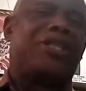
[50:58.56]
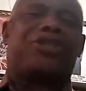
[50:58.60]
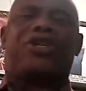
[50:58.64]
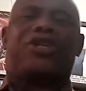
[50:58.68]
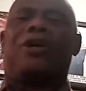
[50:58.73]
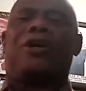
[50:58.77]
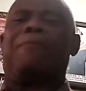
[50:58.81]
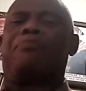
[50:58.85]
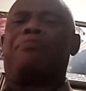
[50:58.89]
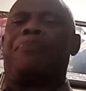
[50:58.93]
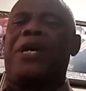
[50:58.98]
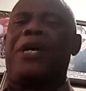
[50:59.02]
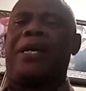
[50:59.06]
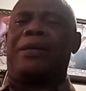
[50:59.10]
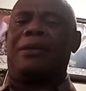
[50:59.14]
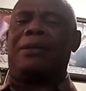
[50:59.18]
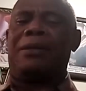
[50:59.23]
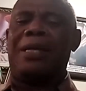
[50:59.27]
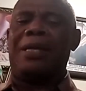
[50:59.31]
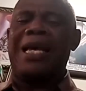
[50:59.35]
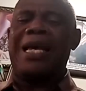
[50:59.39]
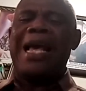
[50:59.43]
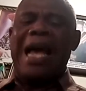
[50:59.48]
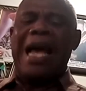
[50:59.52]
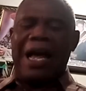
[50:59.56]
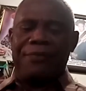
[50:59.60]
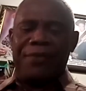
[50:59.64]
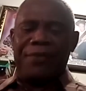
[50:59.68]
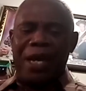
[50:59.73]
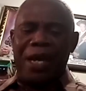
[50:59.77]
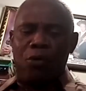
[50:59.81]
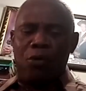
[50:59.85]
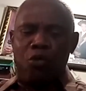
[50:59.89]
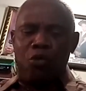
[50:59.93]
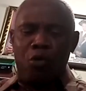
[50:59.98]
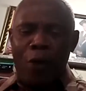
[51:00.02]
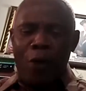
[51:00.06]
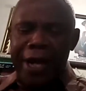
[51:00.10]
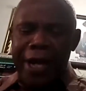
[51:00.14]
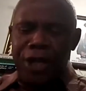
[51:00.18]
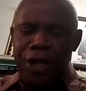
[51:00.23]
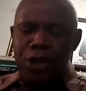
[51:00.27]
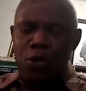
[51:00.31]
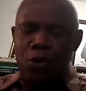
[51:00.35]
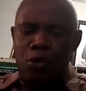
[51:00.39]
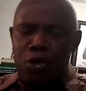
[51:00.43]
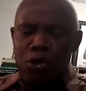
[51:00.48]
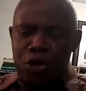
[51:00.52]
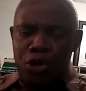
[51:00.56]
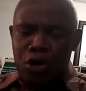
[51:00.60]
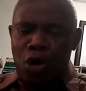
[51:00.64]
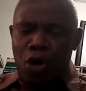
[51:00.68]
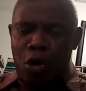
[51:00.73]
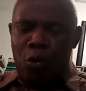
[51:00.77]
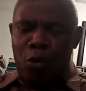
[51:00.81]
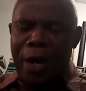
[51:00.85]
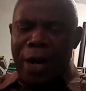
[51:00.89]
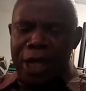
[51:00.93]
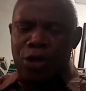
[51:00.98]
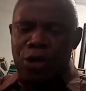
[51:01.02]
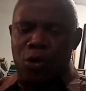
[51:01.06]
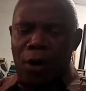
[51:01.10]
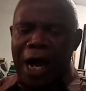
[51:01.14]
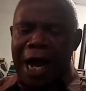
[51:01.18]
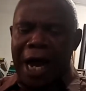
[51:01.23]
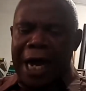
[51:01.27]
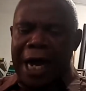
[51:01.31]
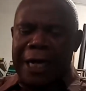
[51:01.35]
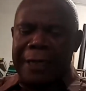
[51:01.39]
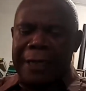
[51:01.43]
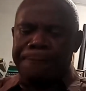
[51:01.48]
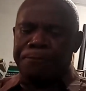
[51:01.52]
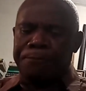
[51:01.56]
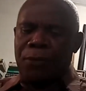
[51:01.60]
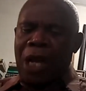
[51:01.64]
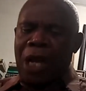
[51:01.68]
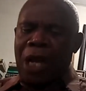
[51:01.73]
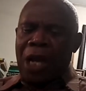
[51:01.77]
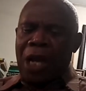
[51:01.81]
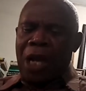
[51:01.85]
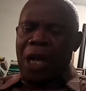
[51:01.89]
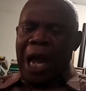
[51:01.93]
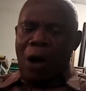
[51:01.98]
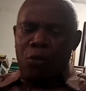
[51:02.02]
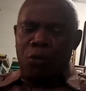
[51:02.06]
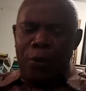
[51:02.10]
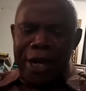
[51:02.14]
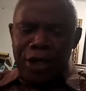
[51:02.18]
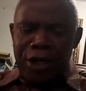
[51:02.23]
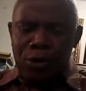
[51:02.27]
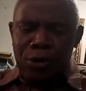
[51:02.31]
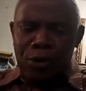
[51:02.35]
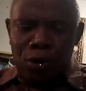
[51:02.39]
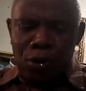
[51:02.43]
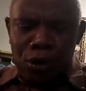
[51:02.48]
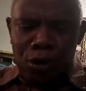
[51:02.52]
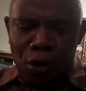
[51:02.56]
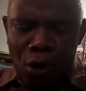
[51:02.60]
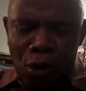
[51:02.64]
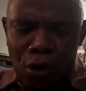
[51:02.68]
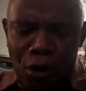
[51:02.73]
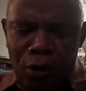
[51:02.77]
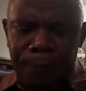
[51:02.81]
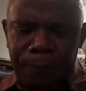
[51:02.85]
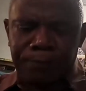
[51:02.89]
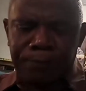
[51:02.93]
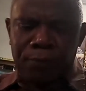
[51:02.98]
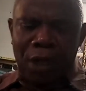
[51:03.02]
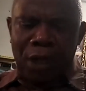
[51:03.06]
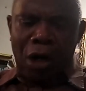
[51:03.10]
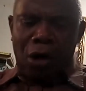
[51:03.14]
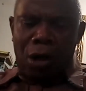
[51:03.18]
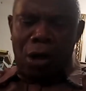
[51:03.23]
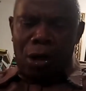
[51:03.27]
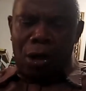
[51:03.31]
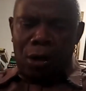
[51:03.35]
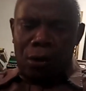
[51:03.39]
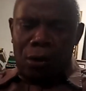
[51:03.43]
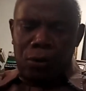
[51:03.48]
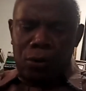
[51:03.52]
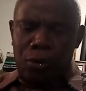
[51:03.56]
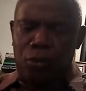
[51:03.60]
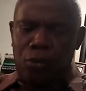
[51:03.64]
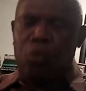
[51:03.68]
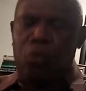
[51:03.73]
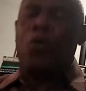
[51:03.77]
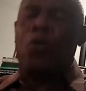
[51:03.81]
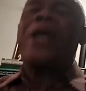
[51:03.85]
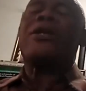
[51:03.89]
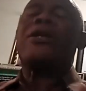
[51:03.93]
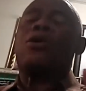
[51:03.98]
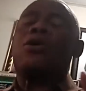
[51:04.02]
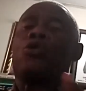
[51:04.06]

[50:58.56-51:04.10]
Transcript: trumpet. And then when you know where you are, and when you know uh, when